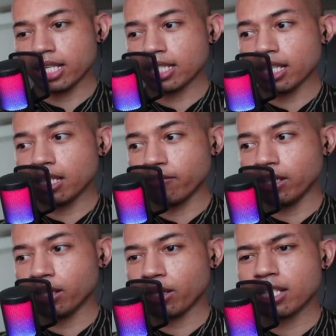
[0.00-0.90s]
In the
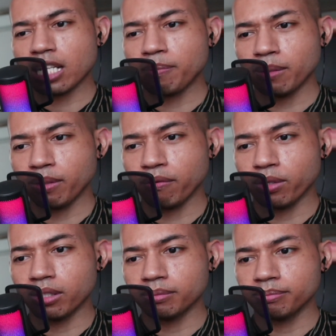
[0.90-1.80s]
video, I stopped it
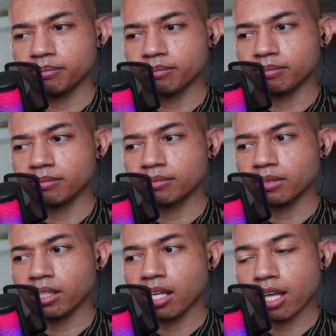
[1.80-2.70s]
before.
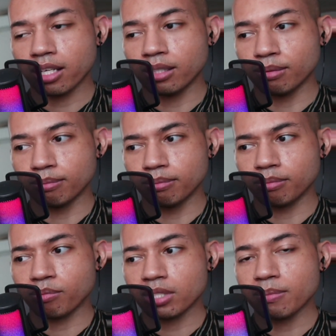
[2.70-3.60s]

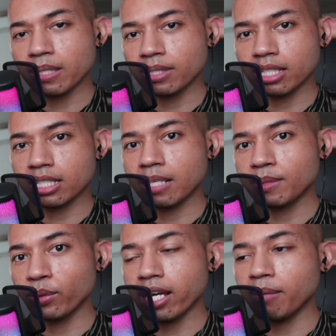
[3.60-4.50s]
Sometimes it skips
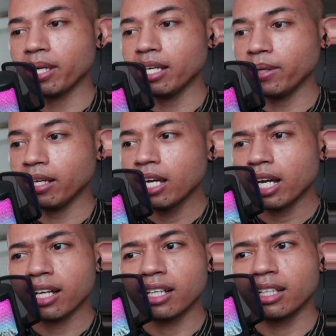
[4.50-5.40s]
to an ad, but anyway,
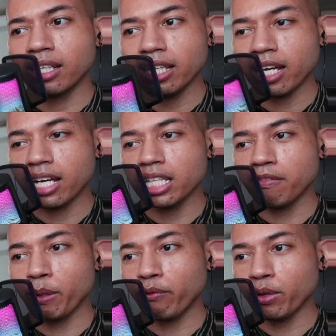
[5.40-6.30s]
yeah, I
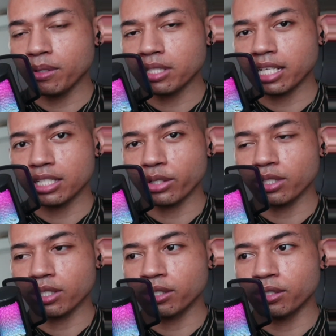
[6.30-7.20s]
love performers like
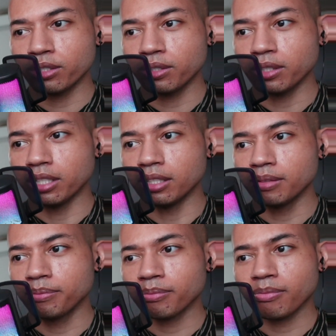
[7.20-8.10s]
JoJo and
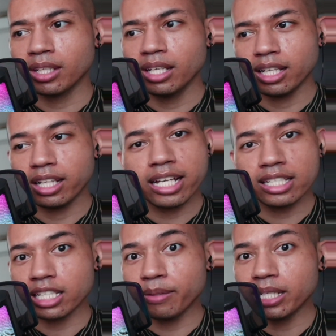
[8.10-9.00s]

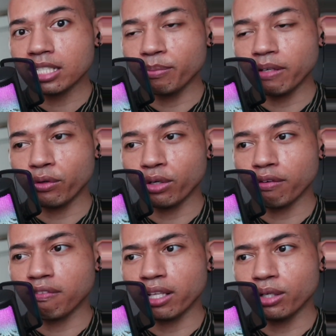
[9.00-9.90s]
as I mentioned before,
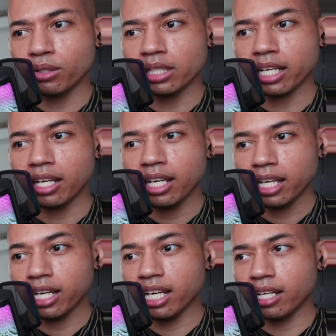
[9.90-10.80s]
flow, like
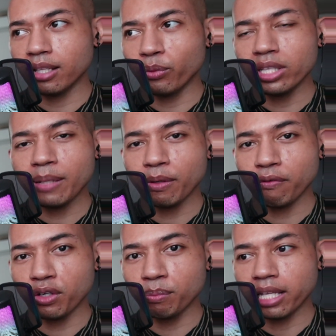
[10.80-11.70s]
when they
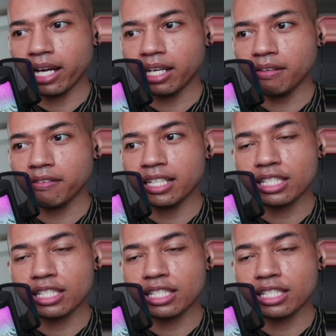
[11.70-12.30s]
perform live, it's